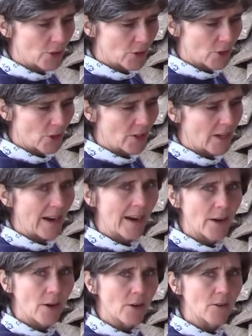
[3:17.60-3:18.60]
turn the
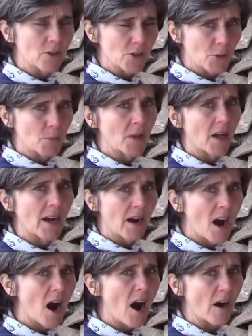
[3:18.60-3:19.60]
air supply
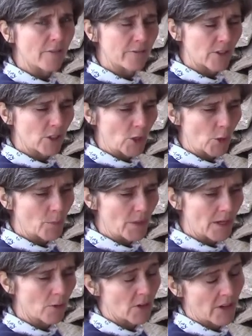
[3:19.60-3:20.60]
off a little
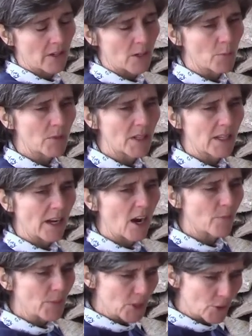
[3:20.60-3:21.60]
bit. Well, not completely
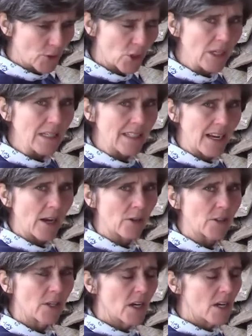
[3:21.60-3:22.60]
off, but you turn it
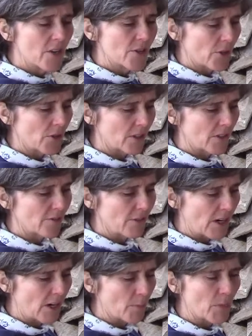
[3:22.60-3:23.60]
down so that the
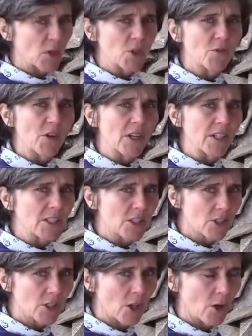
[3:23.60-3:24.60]
fire burns very
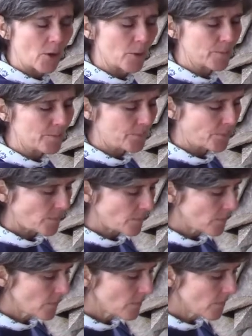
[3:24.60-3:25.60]
slow.
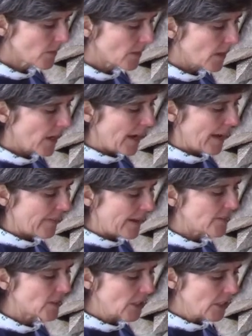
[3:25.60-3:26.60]
And
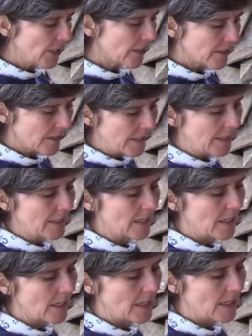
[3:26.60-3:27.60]
that's a good
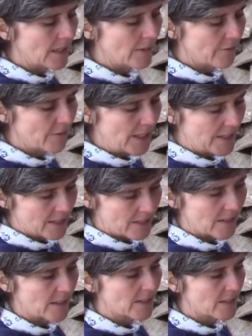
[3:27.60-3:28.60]
thing in the
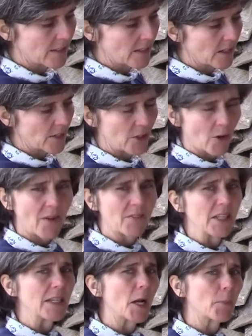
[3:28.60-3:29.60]
sense that you don't have
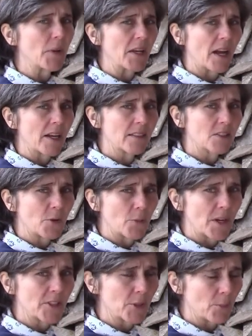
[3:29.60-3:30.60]
to get up at night so
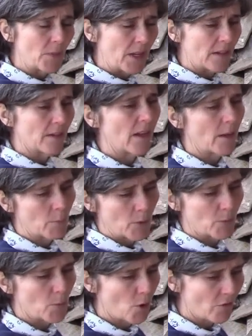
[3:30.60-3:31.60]
much and
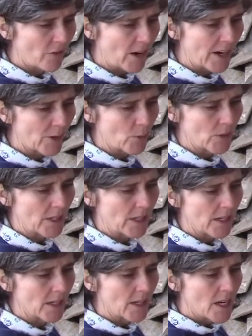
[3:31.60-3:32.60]
put more firewood in
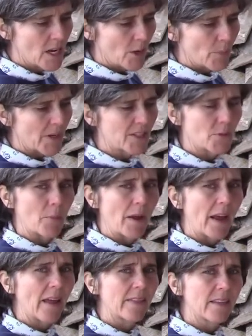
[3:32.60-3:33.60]
it. But it's a
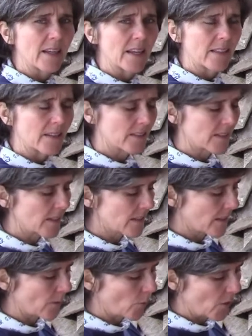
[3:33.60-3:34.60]
bad thing in the sense
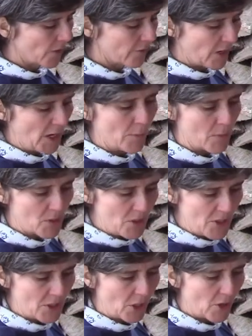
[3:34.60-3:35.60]
that when a fire
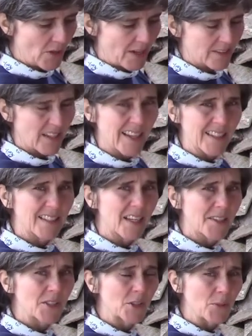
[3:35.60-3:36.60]
burns slow like that, it
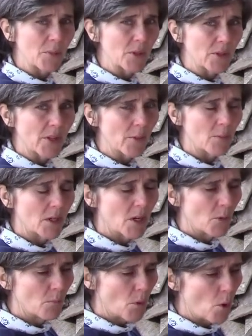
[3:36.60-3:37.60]
tends to build up
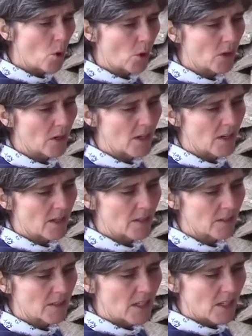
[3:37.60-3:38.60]

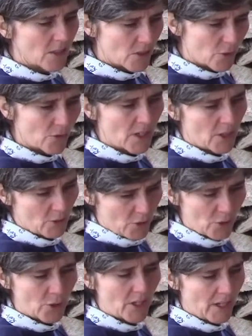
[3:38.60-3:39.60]
more
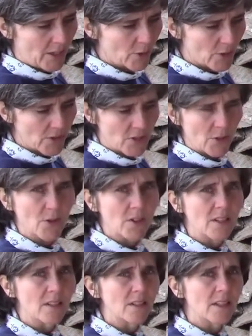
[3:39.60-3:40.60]
soot and creosote
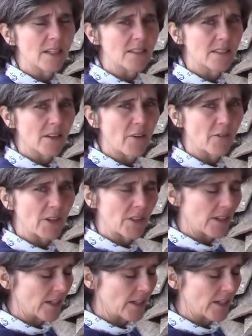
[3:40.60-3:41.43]
and stuff in